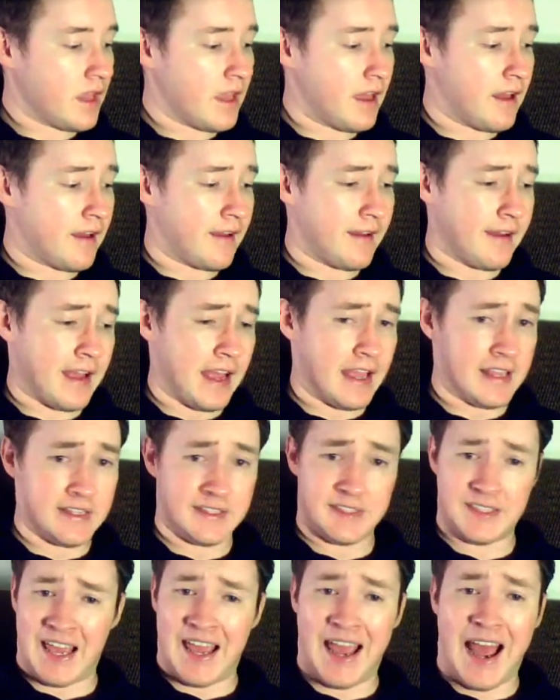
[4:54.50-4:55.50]

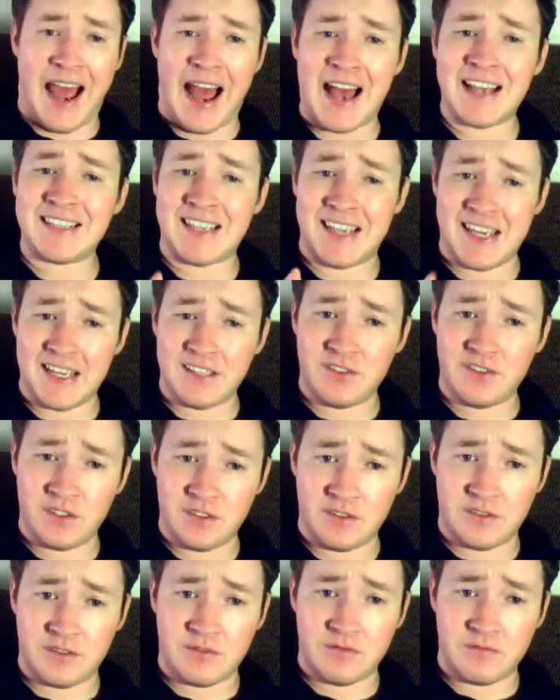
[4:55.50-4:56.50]
It has
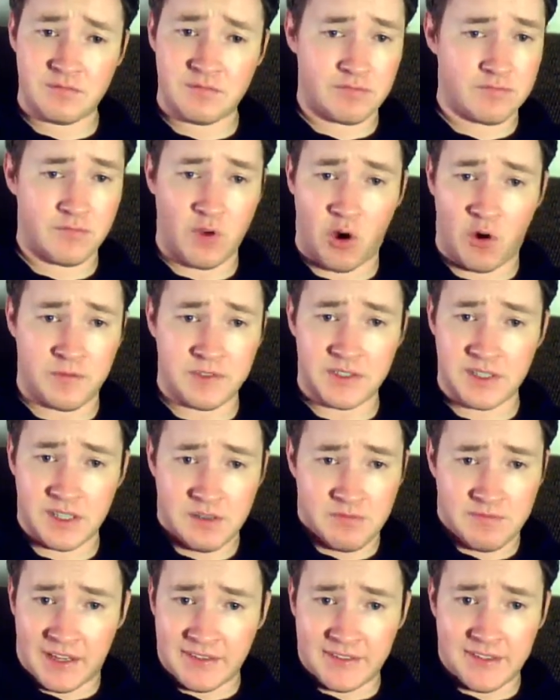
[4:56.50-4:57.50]
aged, obviously,
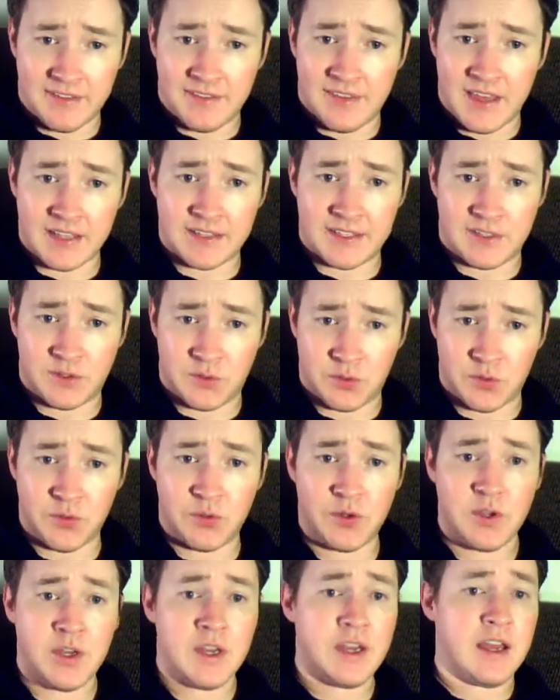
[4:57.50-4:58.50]

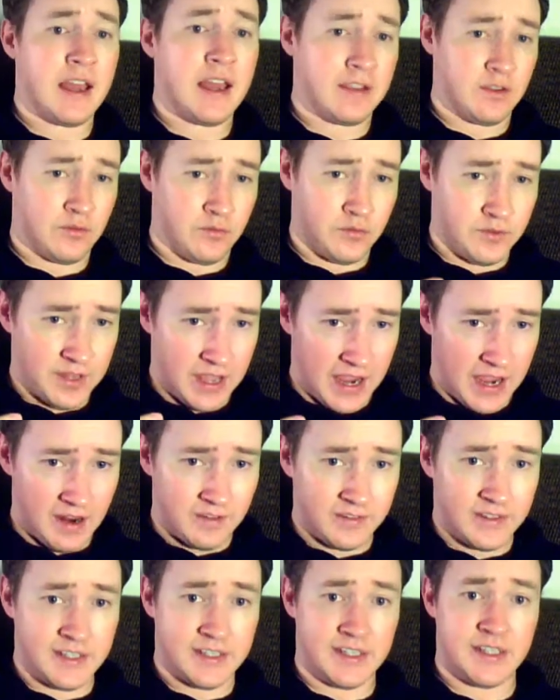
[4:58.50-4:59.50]
1932. you know, the
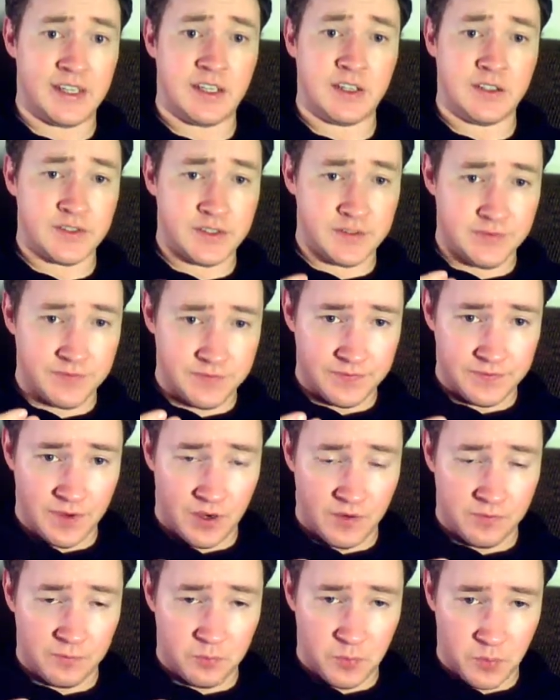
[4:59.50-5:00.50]
early years
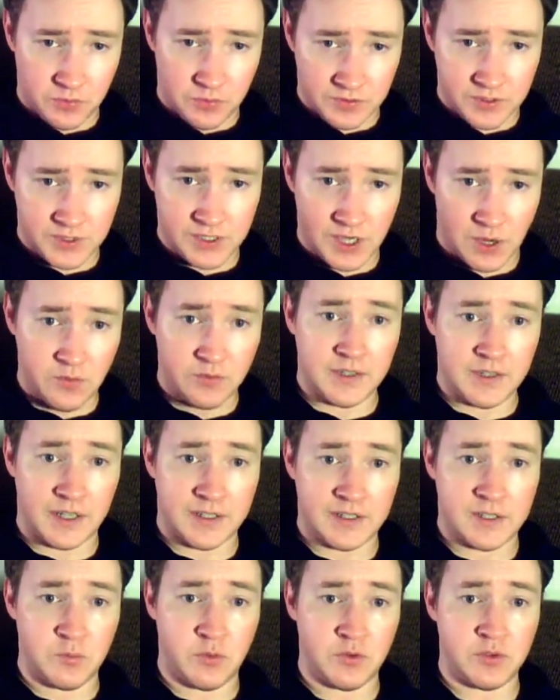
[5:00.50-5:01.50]
of putting sound
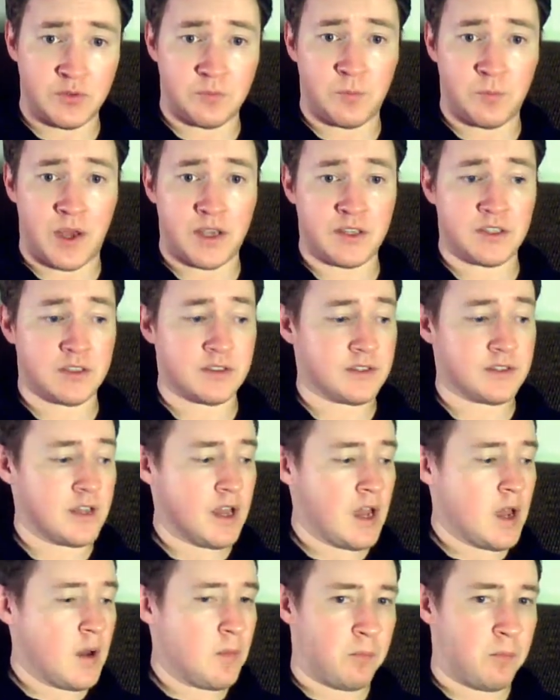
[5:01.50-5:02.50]
into motion pictures,
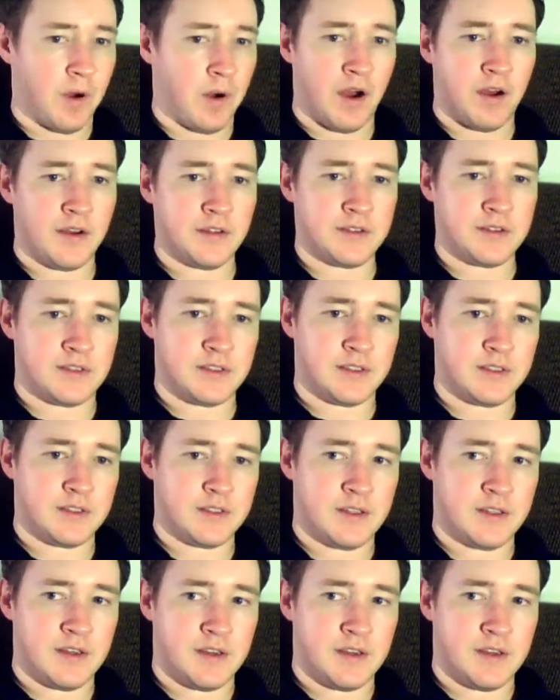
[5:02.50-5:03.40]
but